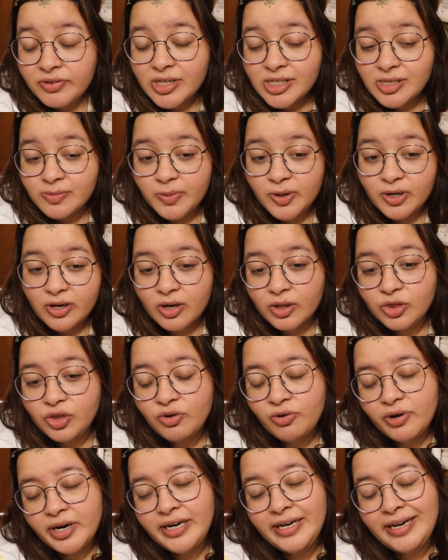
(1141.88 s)
of this book,
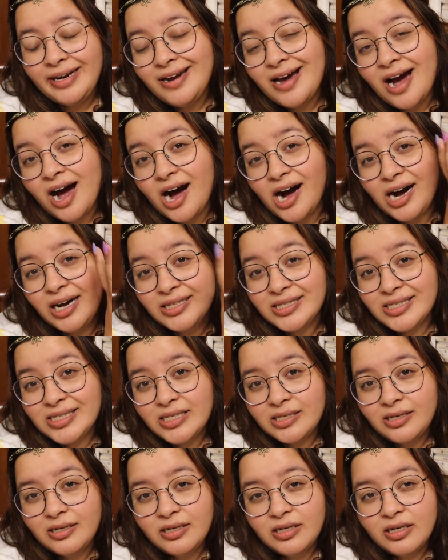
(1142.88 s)
though it did
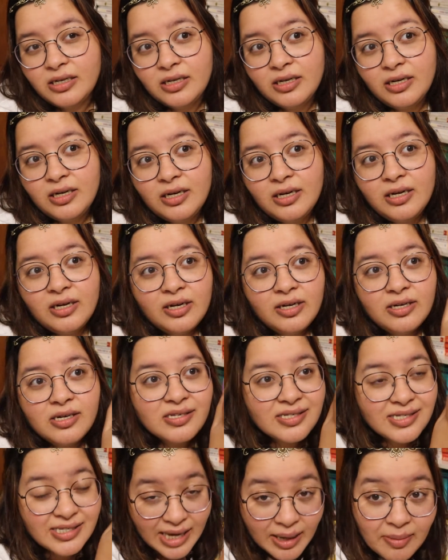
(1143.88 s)
answer
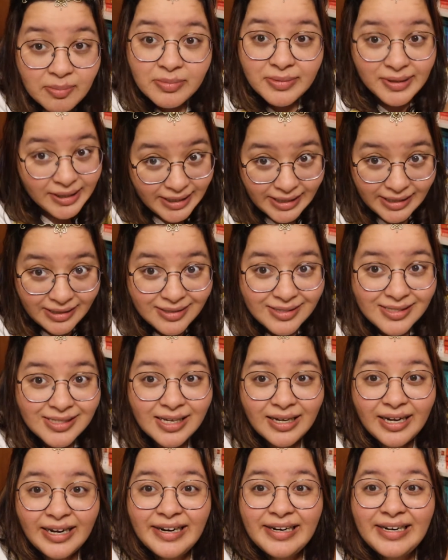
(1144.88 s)
some things,
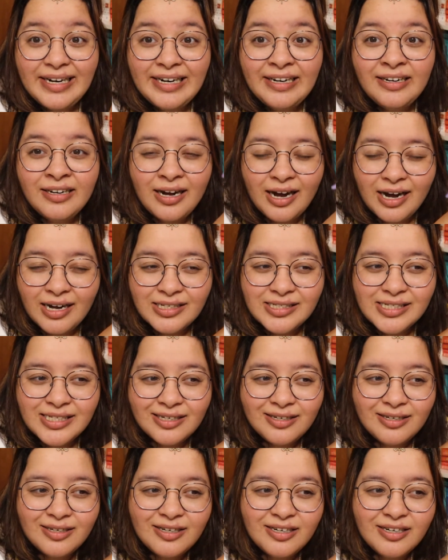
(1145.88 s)
it didn't
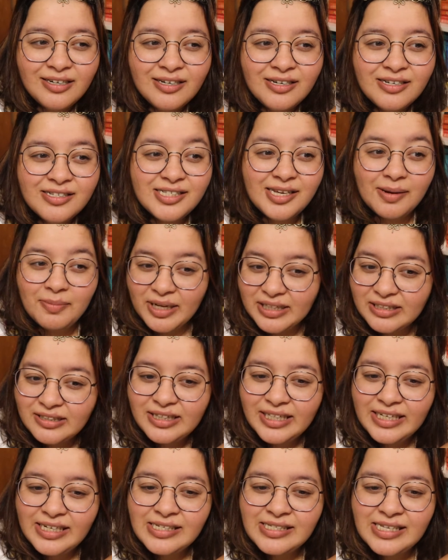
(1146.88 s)
answer some other
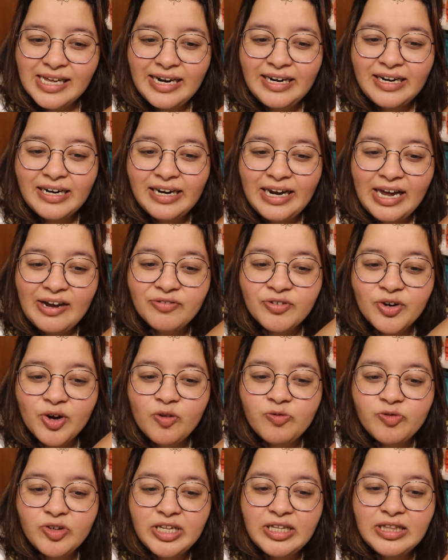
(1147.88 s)
things, and it left
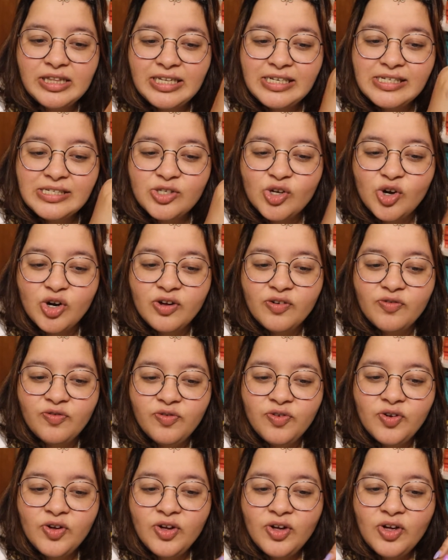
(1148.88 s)
off in this sort
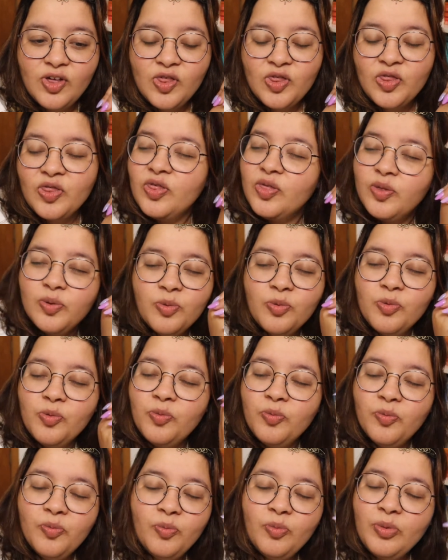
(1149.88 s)
of
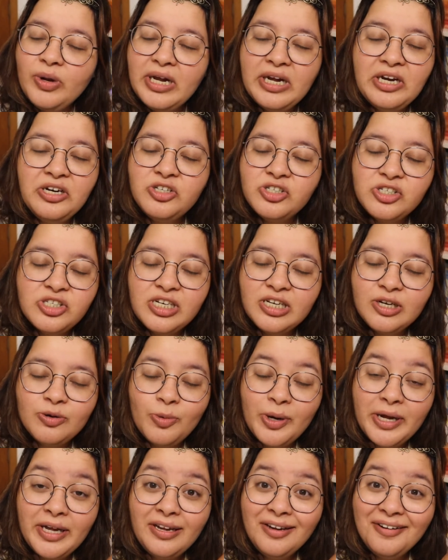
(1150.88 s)

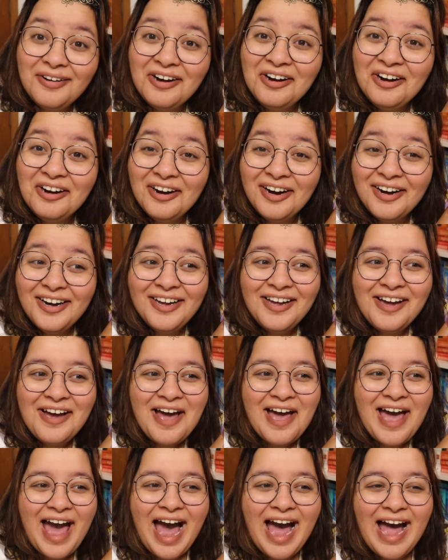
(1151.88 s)
interesting way.
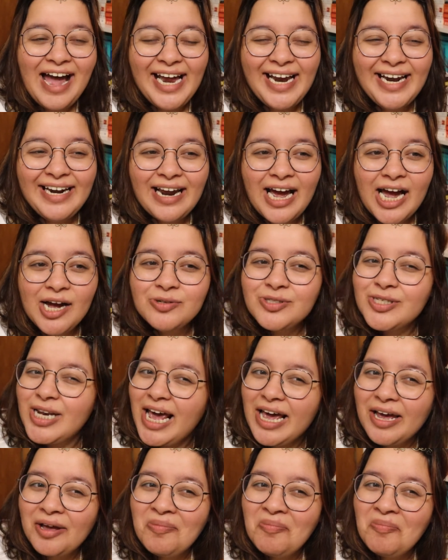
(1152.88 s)
And I was
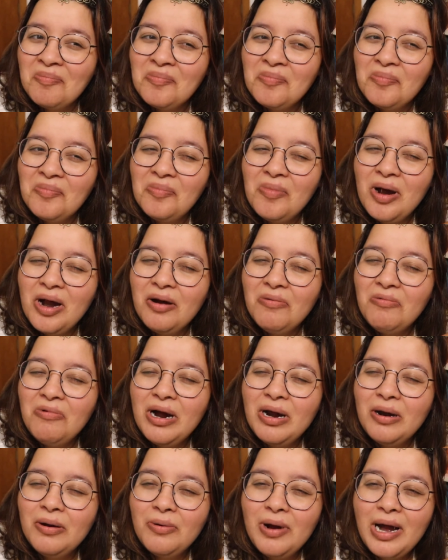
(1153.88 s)
like,
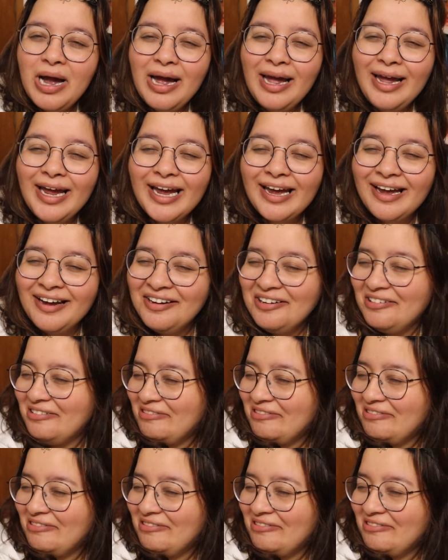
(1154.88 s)
why?